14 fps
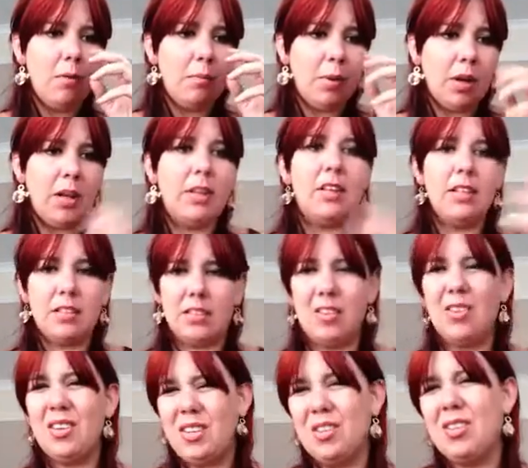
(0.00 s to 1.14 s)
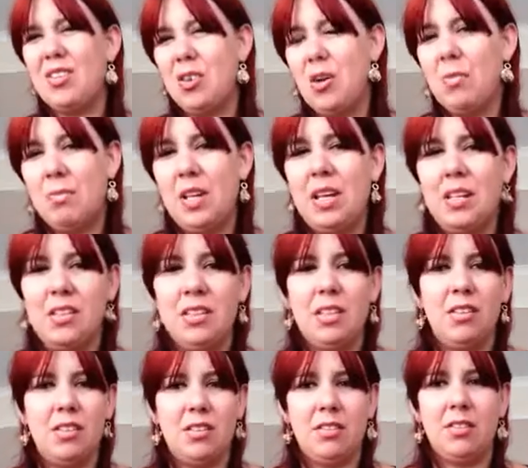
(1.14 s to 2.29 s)
But it got
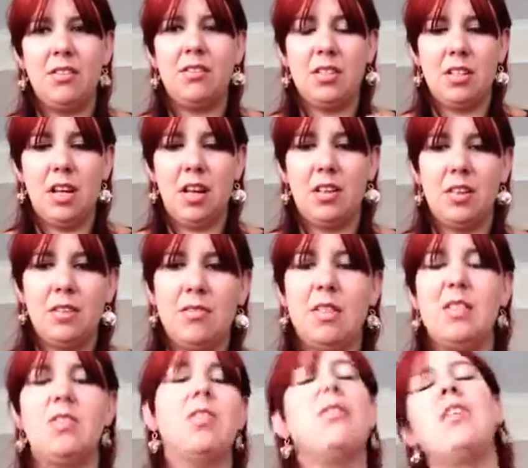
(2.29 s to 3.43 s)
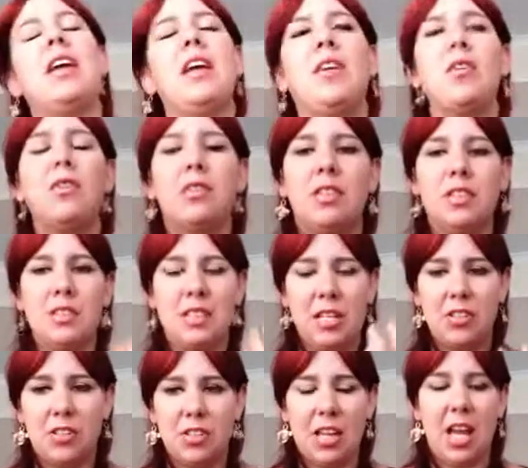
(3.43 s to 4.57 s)
easier, and you know, it sort of healed, and the
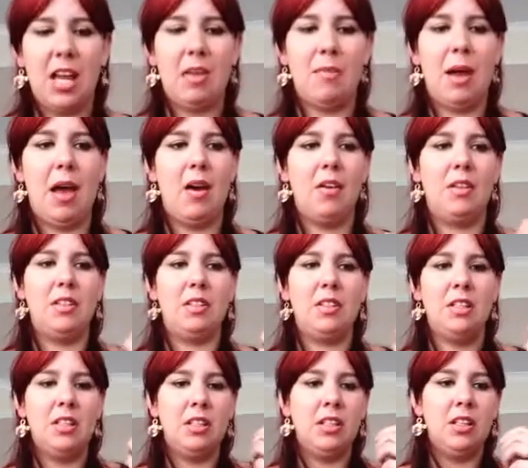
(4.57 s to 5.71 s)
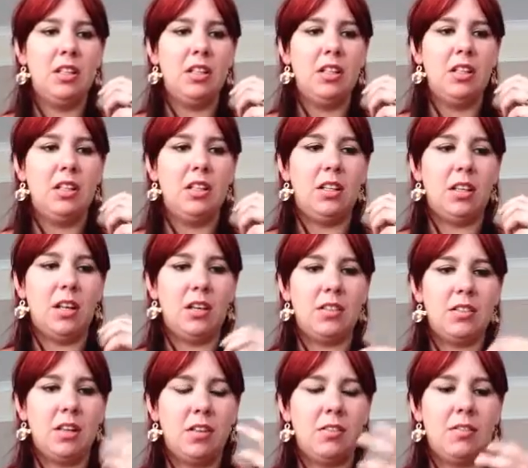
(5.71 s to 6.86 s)
stitches came out, and you know,
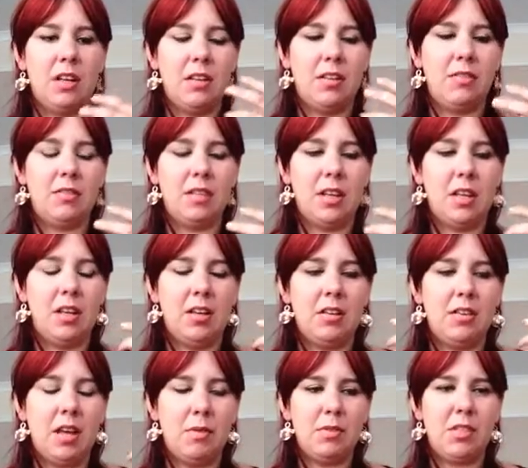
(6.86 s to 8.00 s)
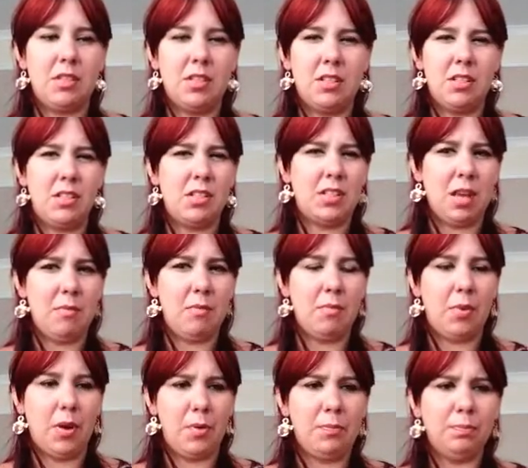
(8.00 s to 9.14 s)
started, and that was the
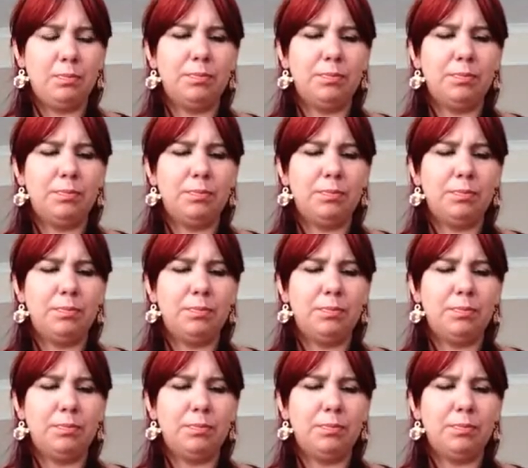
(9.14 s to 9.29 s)
December.